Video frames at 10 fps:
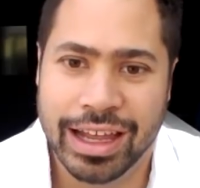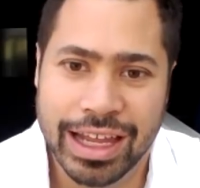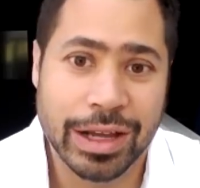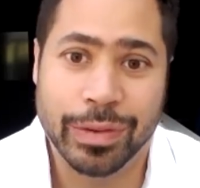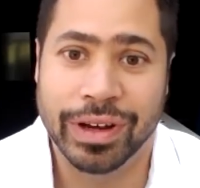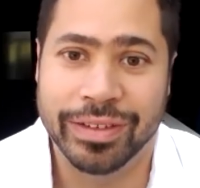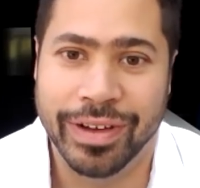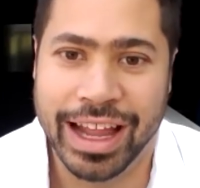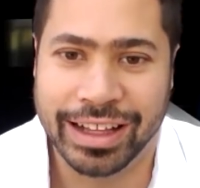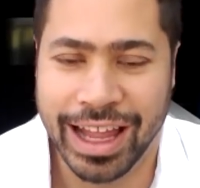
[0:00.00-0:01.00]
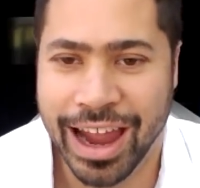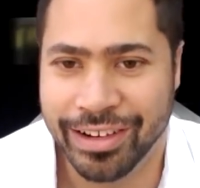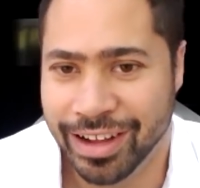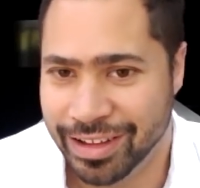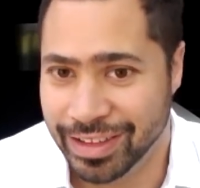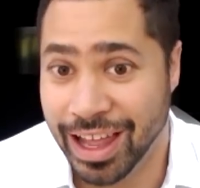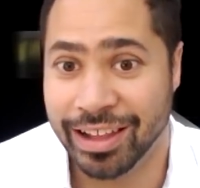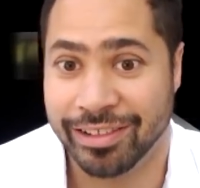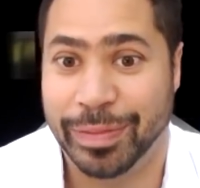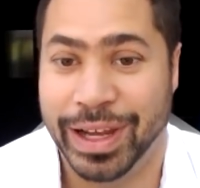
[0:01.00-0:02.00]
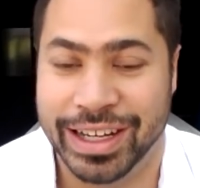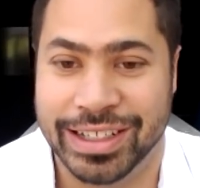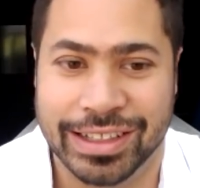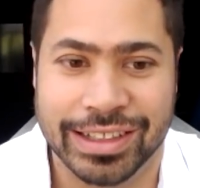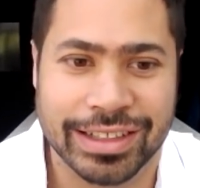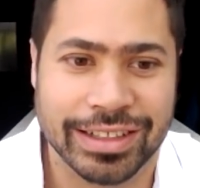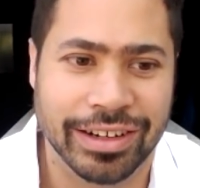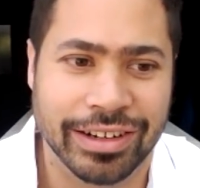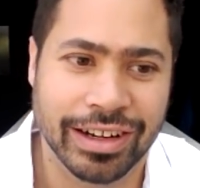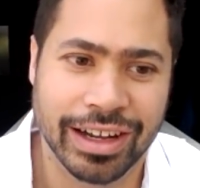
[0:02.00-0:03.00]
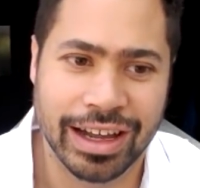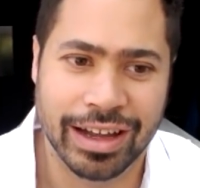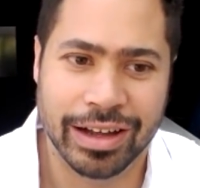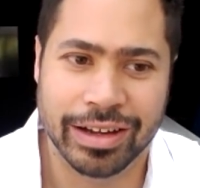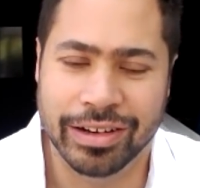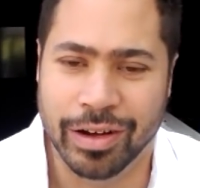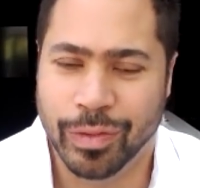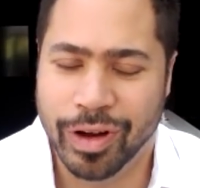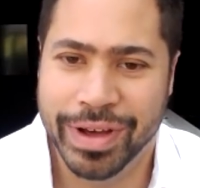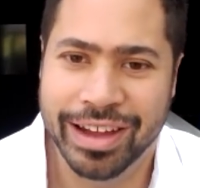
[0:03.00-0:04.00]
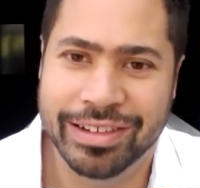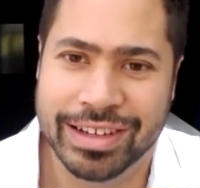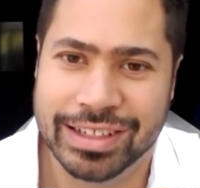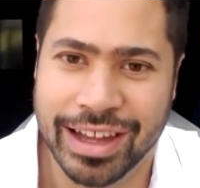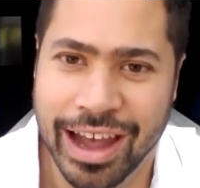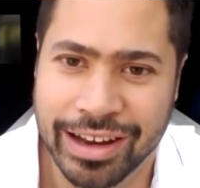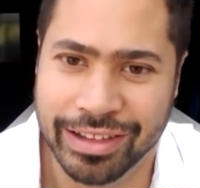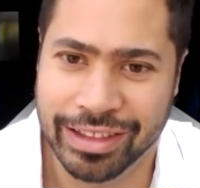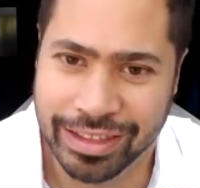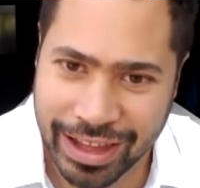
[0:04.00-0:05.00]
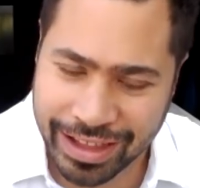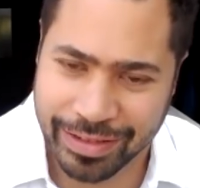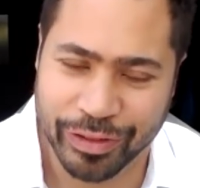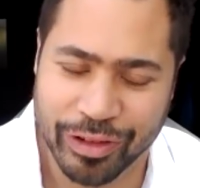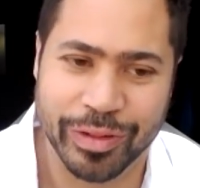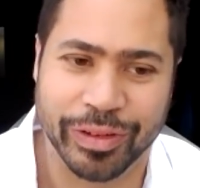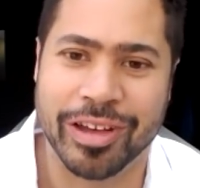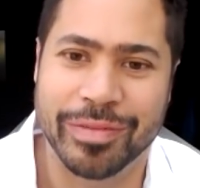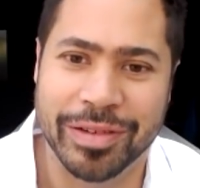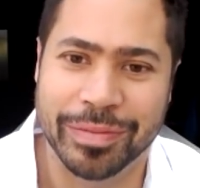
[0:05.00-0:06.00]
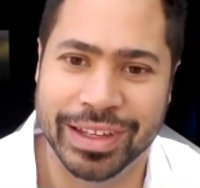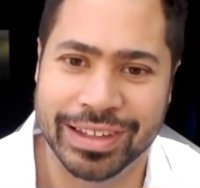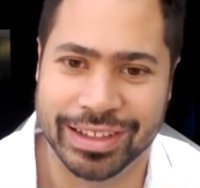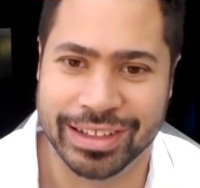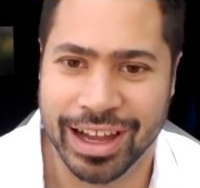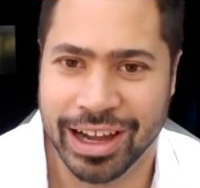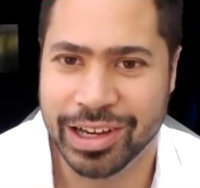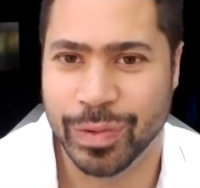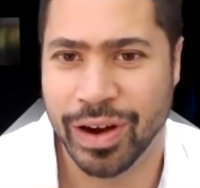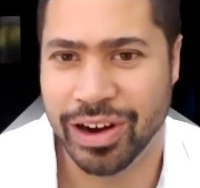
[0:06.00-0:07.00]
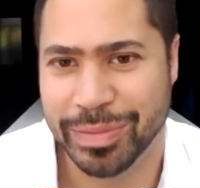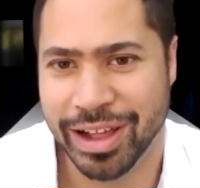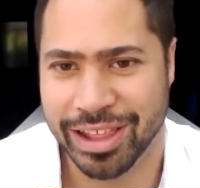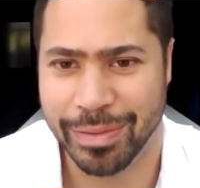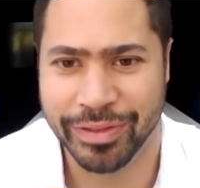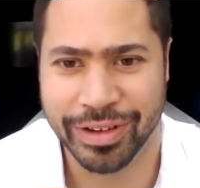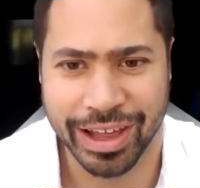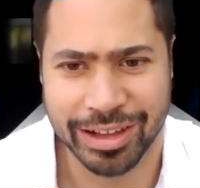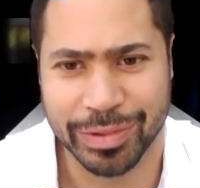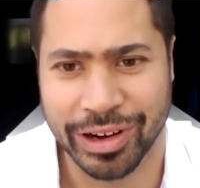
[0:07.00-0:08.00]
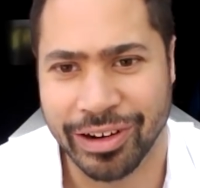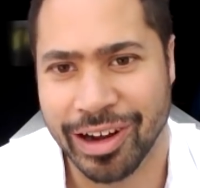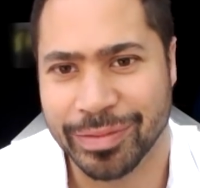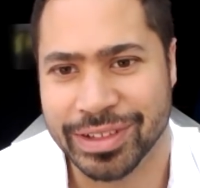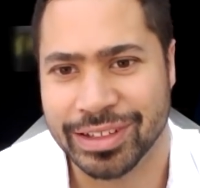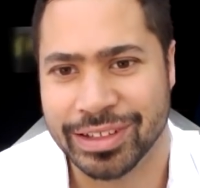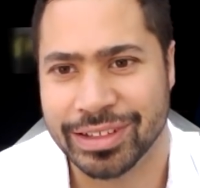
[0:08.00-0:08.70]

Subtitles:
equally vital areas in the eyes of patients. So, what made you decide on this form of commitment, and are you worried about some of your other programs?